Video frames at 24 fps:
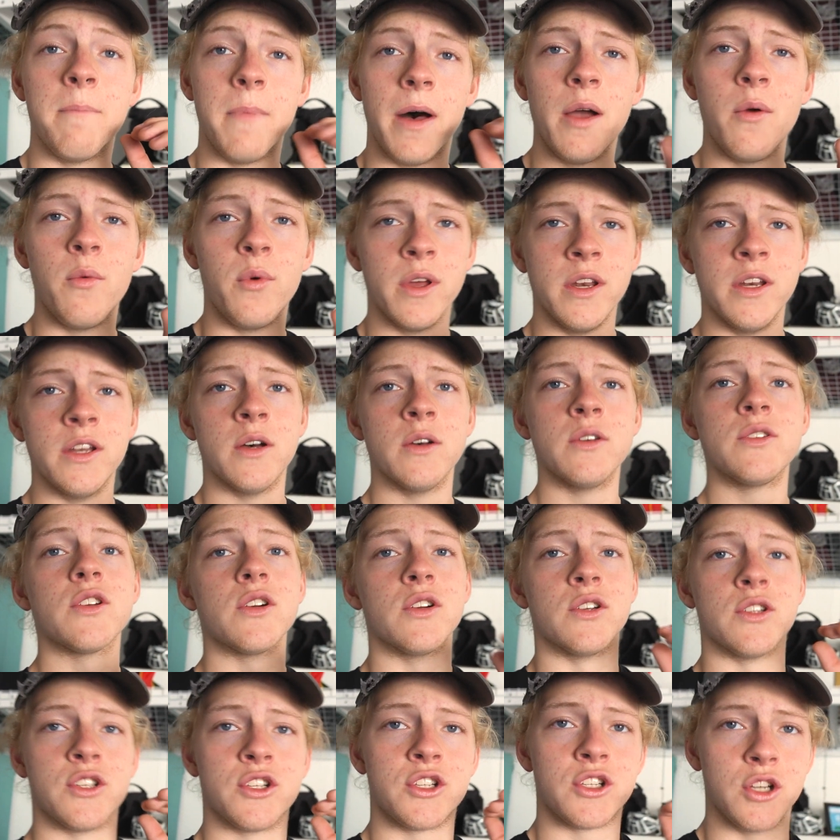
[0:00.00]
My windows
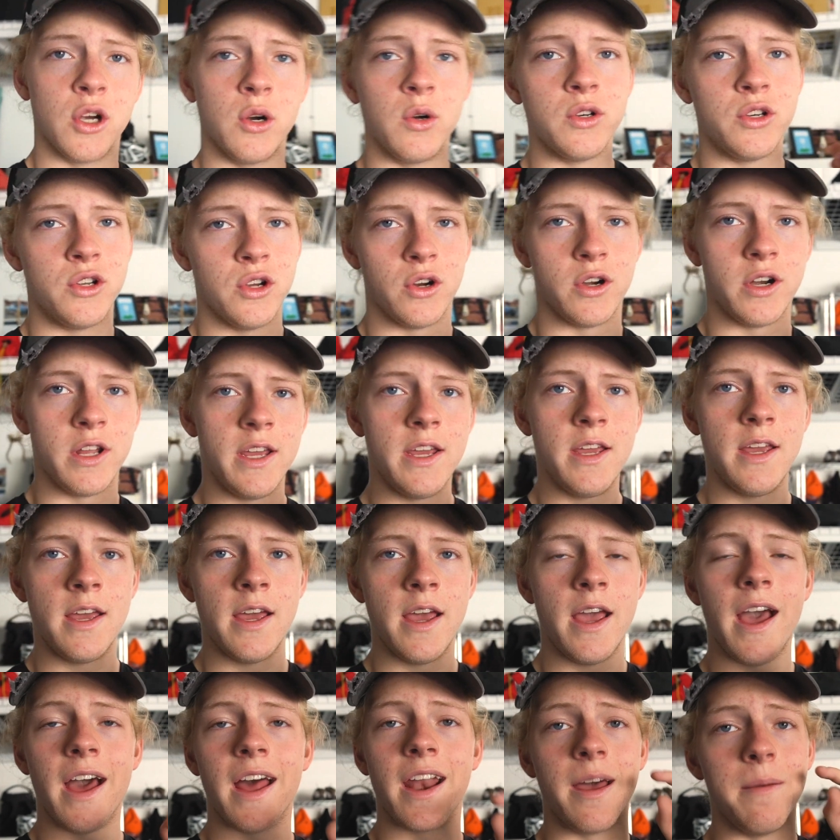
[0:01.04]
are so dirty,
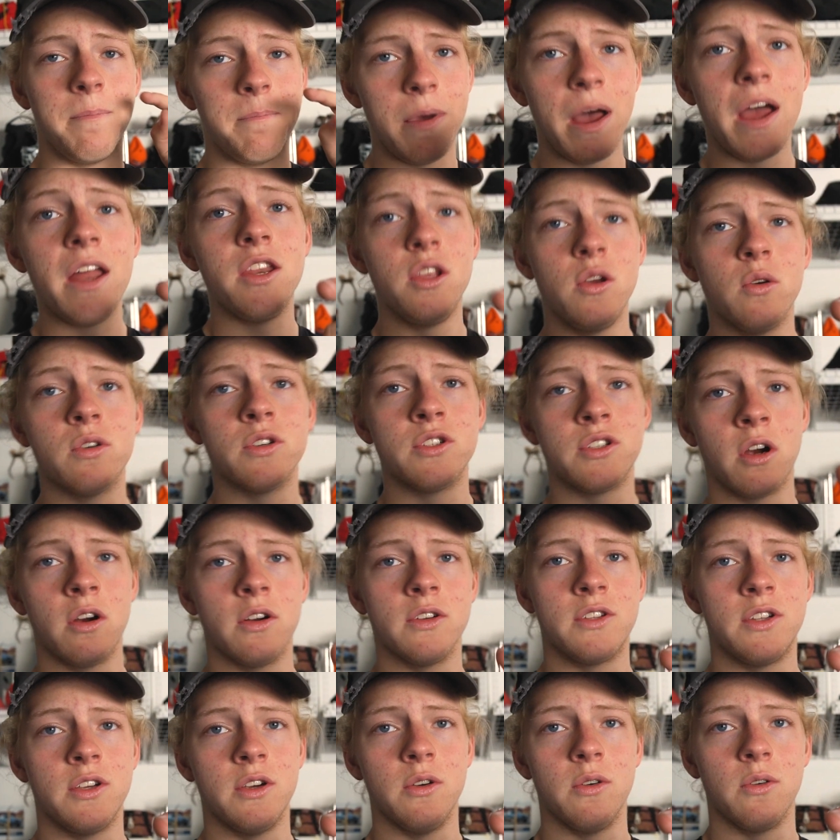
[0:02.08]
and I bet yours are
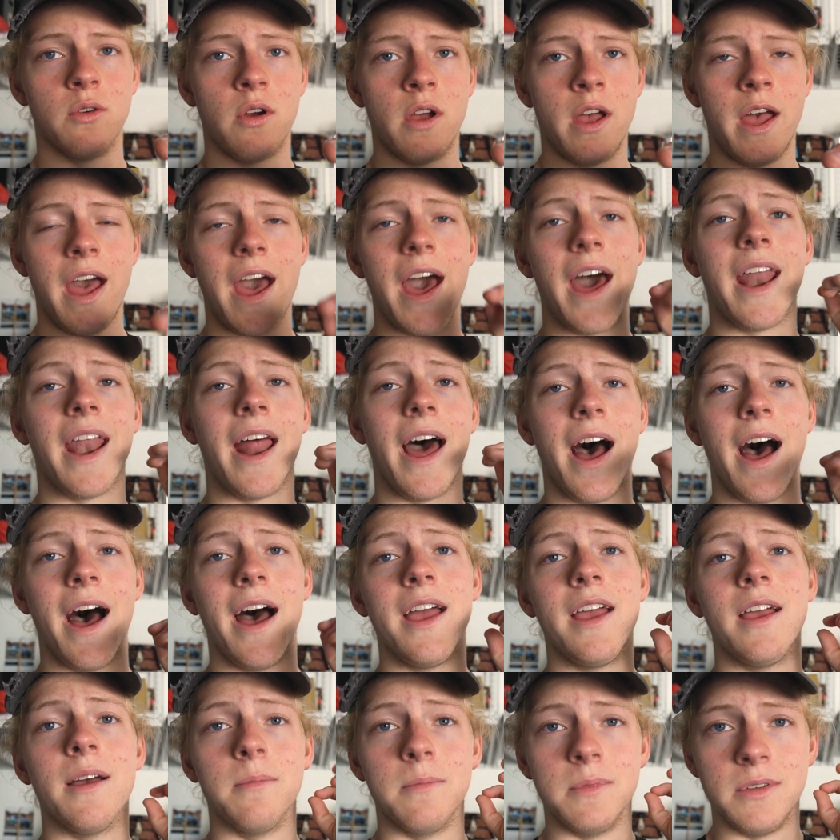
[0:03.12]
too. And I
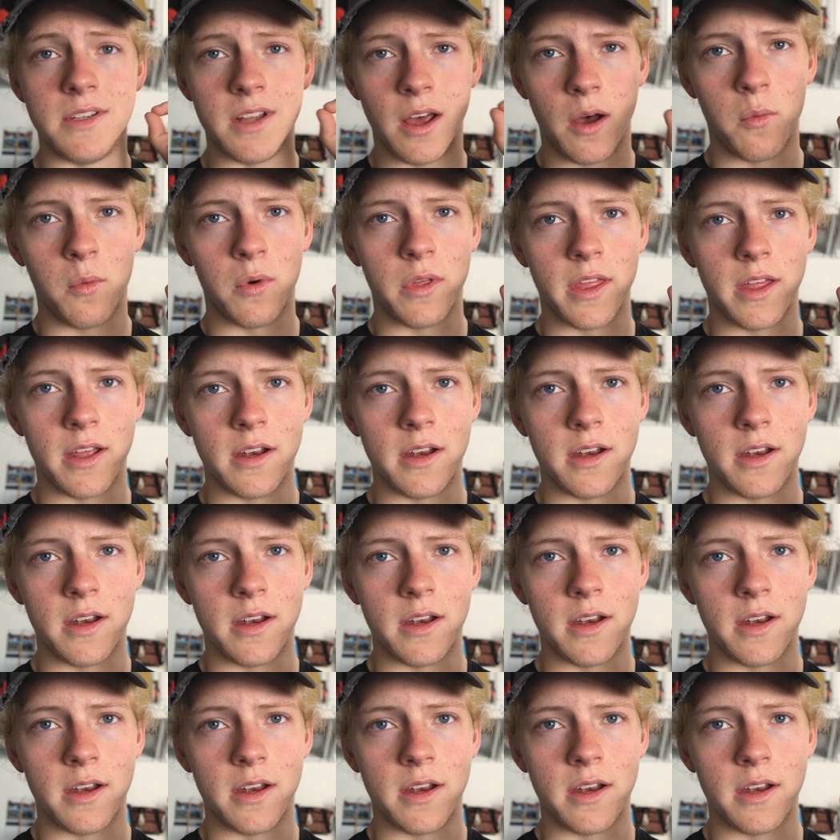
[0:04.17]
am done with